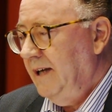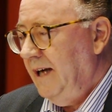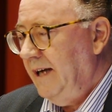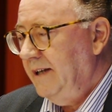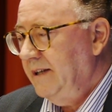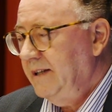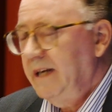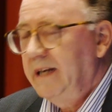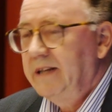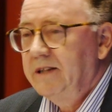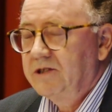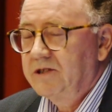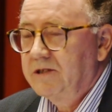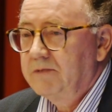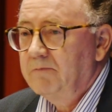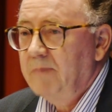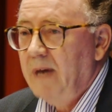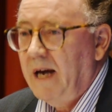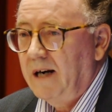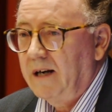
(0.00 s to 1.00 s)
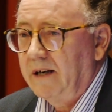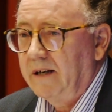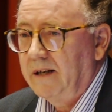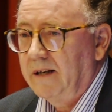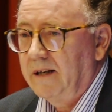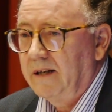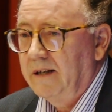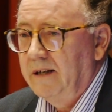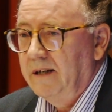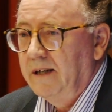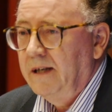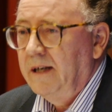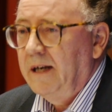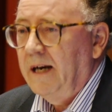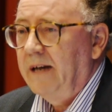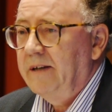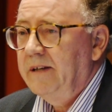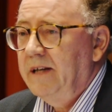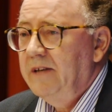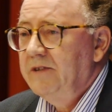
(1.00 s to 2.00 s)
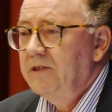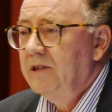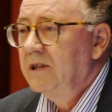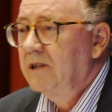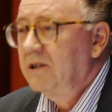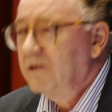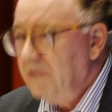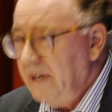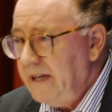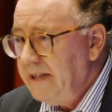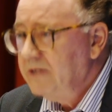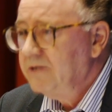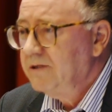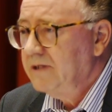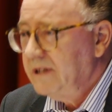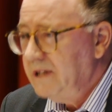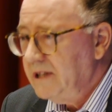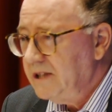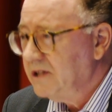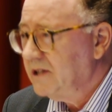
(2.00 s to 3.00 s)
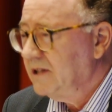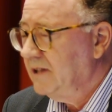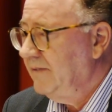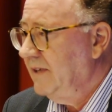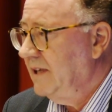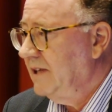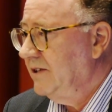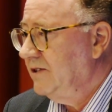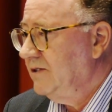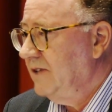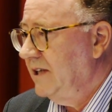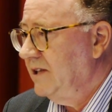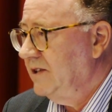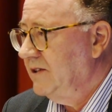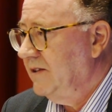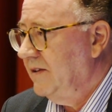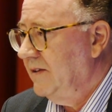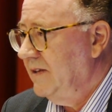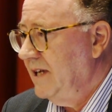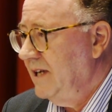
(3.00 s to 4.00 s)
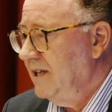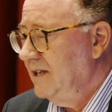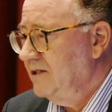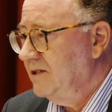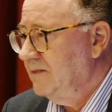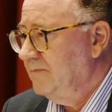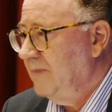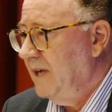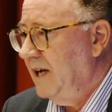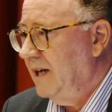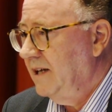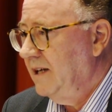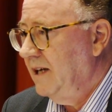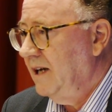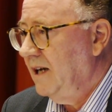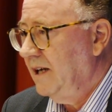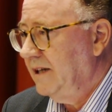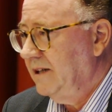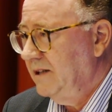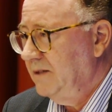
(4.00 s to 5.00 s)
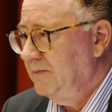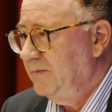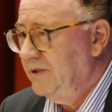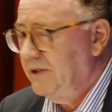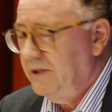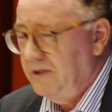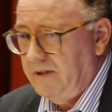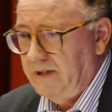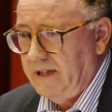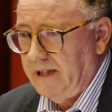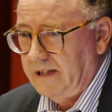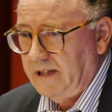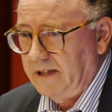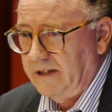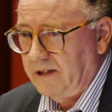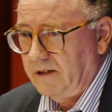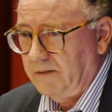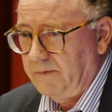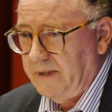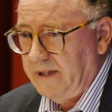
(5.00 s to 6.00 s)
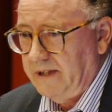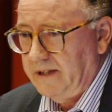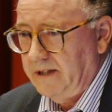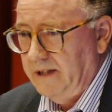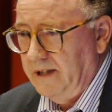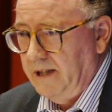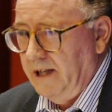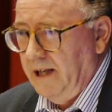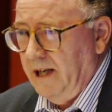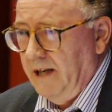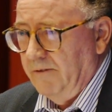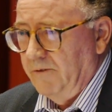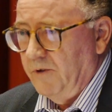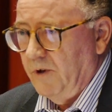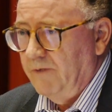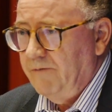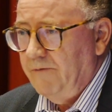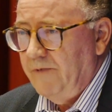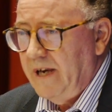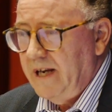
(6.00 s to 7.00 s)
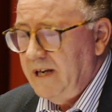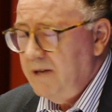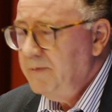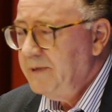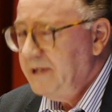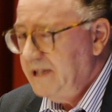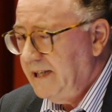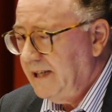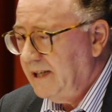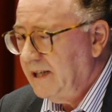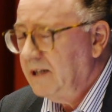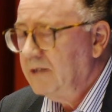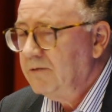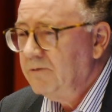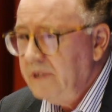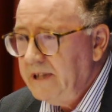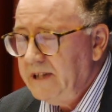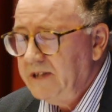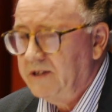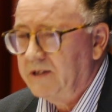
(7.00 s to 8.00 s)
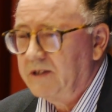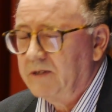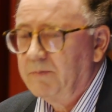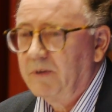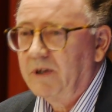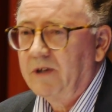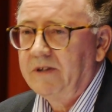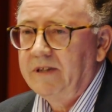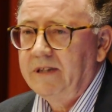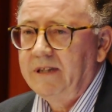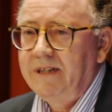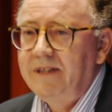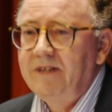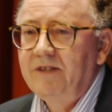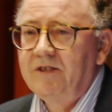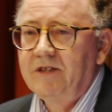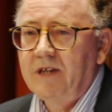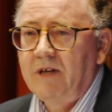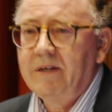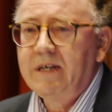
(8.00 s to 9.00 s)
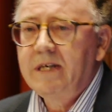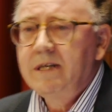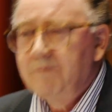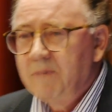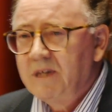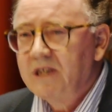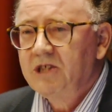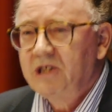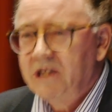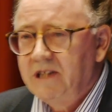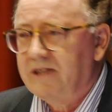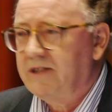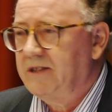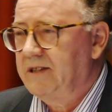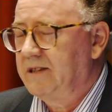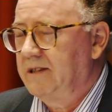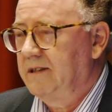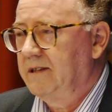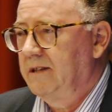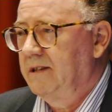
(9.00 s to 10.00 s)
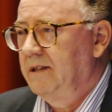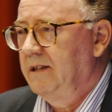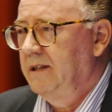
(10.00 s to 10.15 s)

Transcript: and The Ancient Mariner. And there's a great tradition of illustrations of The Ancient Mariner, and I'm going to pursue that a little bit for very particular reasons, because it is so imagiste.